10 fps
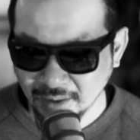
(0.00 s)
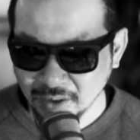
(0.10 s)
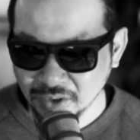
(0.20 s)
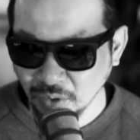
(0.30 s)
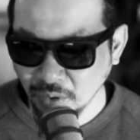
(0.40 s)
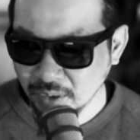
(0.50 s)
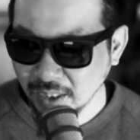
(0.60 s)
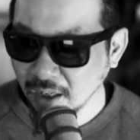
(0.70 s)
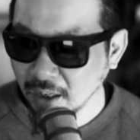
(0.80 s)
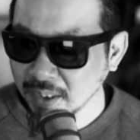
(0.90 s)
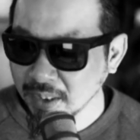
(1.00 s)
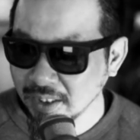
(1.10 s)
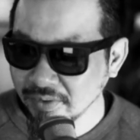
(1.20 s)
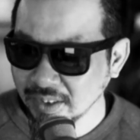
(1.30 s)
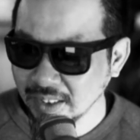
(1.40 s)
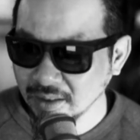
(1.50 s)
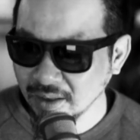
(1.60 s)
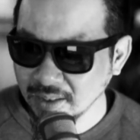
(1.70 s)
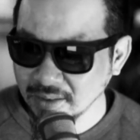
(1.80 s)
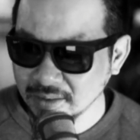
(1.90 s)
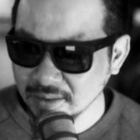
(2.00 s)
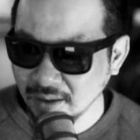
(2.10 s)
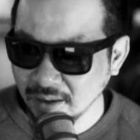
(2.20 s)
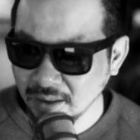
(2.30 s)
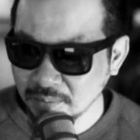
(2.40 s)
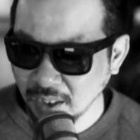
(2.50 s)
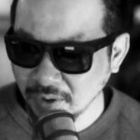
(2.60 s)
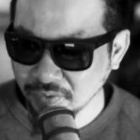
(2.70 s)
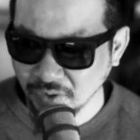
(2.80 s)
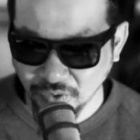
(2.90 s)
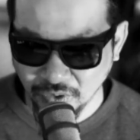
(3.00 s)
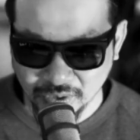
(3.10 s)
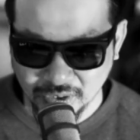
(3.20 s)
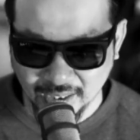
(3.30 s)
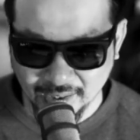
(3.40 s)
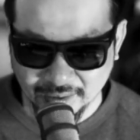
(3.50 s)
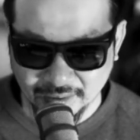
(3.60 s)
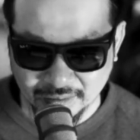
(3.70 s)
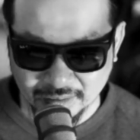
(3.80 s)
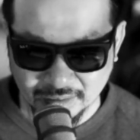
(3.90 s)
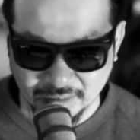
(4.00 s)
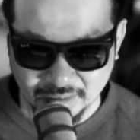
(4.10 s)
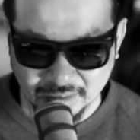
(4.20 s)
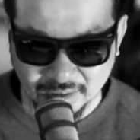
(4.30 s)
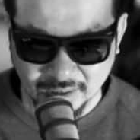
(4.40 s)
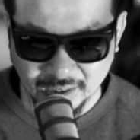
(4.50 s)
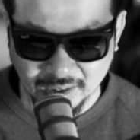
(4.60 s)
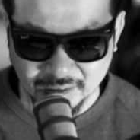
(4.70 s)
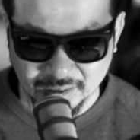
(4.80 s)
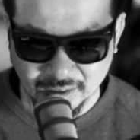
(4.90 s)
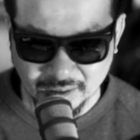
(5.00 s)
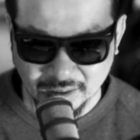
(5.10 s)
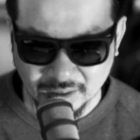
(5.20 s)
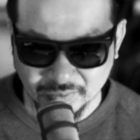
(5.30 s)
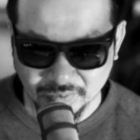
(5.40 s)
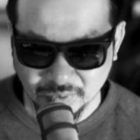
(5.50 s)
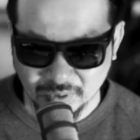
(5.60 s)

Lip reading: So yeah, I'm going to leave it at that, guys. I've got photos to edit, and going